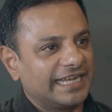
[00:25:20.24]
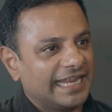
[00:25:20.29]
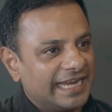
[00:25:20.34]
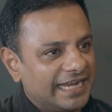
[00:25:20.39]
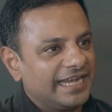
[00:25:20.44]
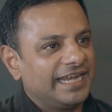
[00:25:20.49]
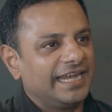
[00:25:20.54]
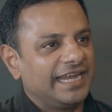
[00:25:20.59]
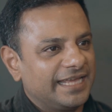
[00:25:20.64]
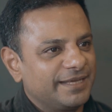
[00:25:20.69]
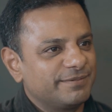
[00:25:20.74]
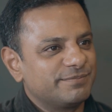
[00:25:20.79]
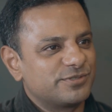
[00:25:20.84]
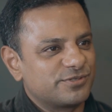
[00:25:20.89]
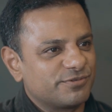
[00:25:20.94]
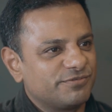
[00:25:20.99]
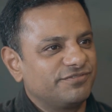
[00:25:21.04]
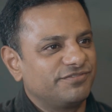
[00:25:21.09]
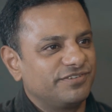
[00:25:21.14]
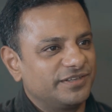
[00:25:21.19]
10
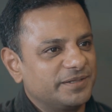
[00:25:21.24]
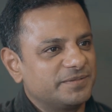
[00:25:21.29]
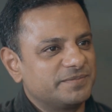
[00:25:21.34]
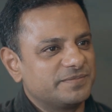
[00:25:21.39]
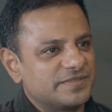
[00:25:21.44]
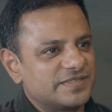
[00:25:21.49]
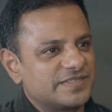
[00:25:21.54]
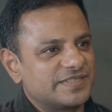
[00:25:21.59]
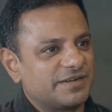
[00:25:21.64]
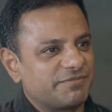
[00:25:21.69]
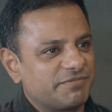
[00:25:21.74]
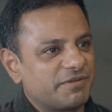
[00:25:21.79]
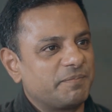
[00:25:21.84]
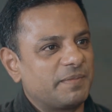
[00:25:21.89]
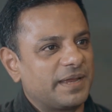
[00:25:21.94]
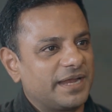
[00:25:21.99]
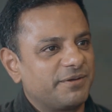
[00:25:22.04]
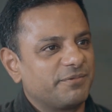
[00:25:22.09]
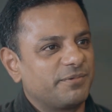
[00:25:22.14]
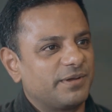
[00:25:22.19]
names of films that were
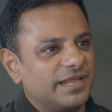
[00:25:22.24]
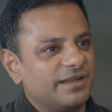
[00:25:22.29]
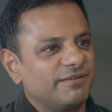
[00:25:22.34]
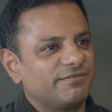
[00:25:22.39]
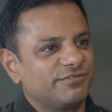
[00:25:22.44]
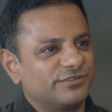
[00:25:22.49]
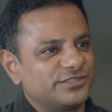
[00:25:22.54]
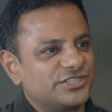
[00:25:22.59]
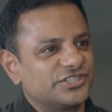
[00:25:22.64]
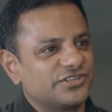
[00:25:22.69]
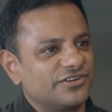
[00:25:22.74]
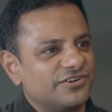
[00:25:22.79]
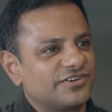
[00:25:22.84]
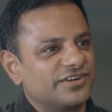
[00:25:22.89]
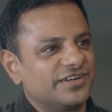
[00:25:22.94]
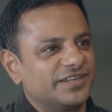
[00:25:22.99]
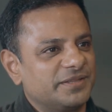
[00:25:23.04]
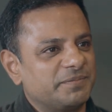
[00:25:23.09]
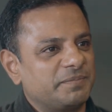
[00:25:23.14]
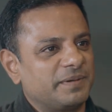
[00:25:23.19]
made well for
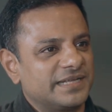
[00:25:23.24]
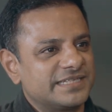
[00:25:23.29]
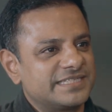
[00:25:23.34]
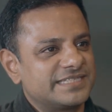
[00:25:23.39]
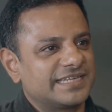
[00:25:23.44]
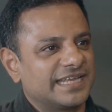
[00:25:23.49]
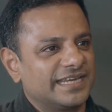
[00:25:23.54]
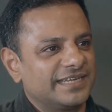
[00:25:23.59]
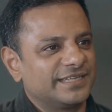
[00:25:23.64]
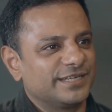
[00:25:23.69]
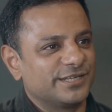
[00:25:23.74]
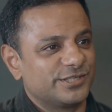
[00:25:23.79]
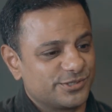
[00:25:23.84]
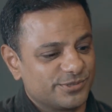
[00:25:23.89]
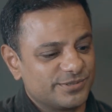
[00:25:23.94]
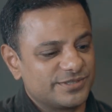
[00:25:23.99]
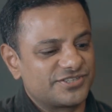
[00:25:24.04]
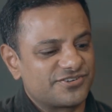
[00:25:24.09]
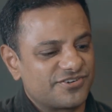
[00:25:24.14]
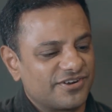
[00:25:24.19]
children in the past 10 years,
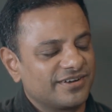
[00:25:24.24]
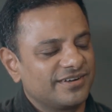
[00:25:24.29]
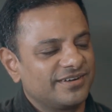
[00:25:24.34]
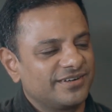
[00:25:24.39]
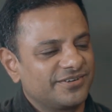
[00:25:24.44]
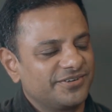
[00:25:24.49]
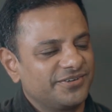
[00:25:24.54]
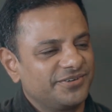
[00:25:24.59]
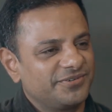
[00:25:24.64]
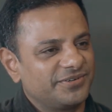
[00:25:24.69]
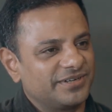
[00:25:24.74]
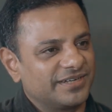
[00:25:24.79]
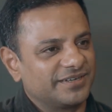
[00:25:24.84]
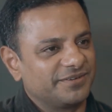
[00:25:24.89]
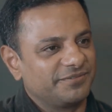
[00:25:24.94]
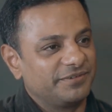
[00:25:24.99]
you'll struggle to do it.